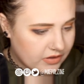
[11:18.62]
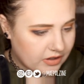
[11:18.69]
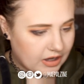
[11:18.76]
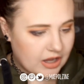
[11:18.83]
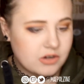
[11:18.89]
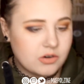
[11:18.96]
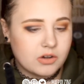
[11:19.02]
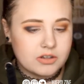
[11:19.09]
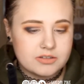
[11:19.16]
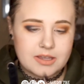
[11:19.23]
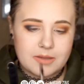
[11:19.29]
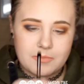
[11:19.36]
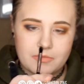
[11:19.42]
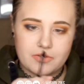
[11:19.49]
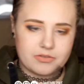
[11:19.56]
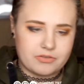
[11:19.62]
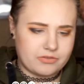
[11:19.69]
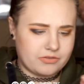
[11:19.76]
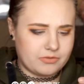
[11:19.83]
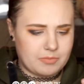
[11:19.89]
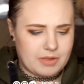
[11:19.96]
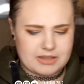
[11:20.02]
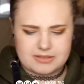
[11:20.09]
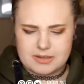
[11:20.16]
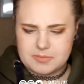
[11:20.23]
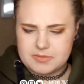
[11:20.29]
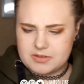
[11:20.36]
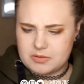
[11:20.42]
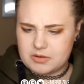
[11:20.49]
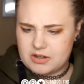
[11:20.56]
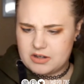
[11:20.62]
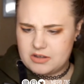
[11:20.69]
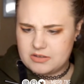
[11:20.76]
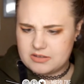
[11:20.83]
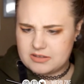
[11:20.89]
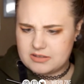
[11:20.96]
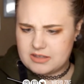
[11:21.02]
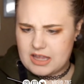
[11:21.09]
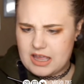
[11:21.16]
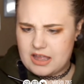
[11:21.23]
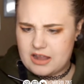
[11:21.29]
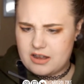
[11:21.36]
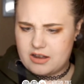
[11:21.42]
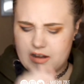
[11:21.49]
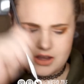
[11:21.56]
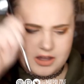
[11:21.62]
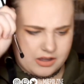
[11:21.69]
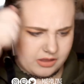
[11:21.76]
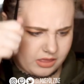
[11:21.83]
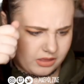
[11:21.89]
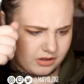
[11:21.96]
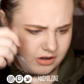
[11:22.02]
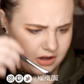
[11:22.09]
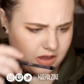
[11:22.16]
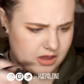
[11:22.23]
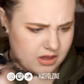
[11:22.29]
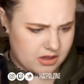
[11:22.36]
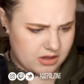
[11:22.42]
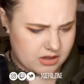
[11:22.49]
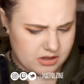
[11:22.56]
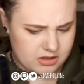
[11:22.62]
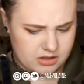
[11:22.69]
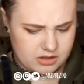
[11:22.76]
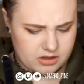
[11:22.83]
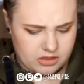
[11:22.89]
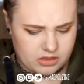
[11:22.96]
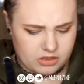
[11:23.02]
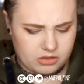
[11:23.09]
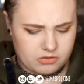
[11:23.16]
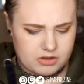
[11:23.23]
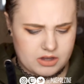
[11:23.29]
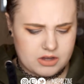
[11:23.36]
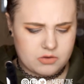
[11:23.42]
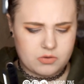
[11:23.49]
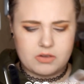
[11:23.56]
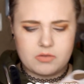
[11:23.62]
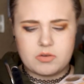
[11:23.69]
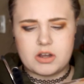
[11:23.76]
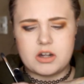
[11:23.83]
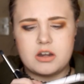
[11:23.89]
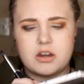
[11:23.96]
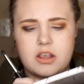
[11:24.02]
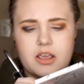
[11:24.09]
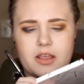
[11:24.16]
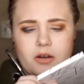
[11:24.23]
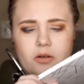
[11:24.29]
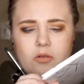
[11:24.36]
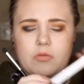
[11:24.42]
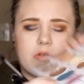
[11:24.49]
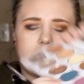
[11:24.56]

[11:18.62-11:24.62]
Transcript: I do all the same mess ups, so we're going to use that uh, 3321, and